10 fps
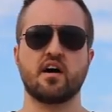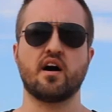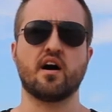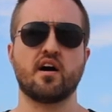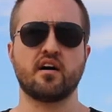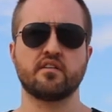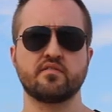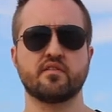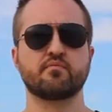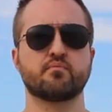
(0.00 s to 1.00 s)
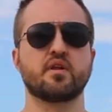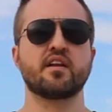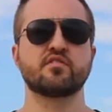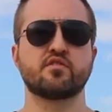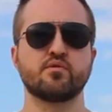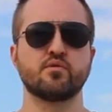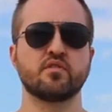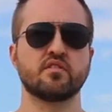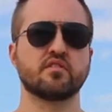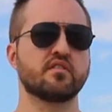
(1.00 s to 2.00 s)
Uh, planning to
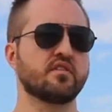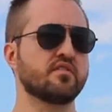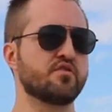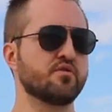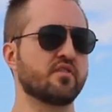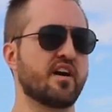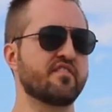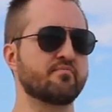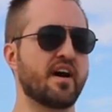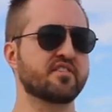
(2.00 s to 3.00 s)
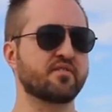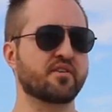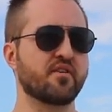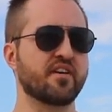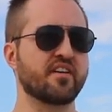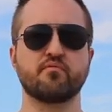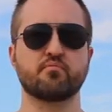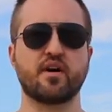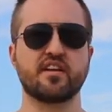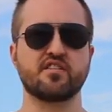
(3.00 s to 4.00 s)
do a lot of mass recording,
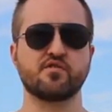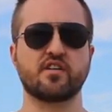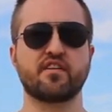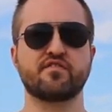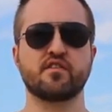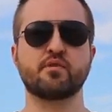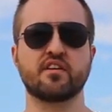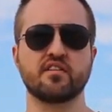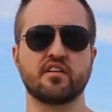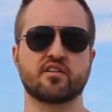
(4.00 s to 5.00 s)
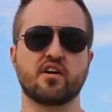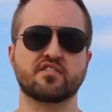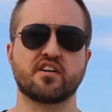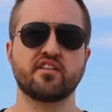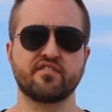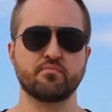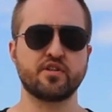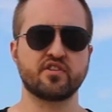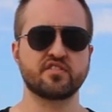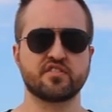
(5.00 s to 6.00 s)
planning to do a lot of filming across all the different
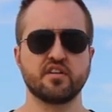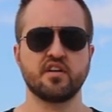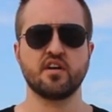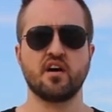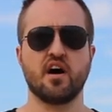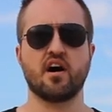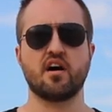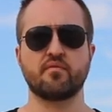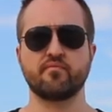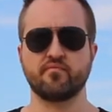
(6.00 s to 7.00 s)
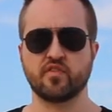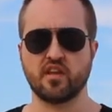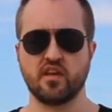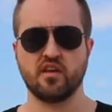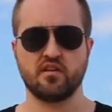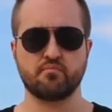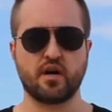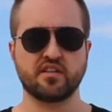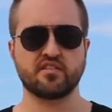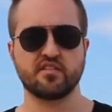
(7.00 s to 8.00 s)
beaches. Um,
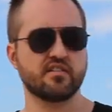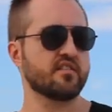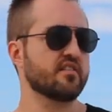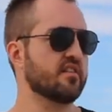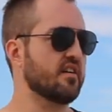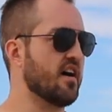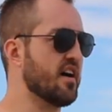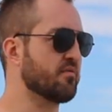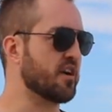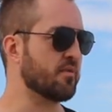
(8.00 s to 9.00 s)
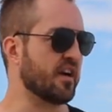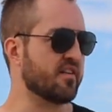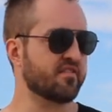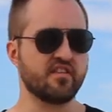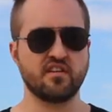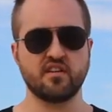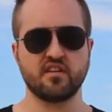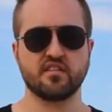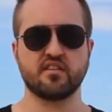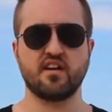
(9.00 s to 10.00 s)
but I am coming off the
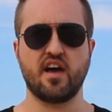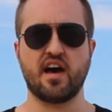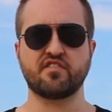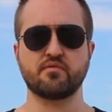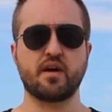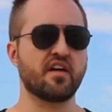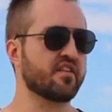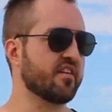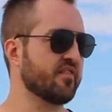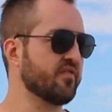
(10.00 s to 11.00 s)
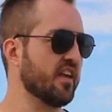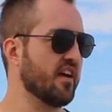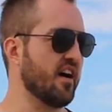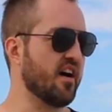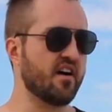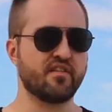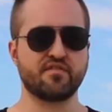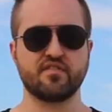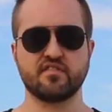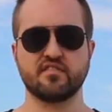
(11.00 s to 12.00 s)
aftermath of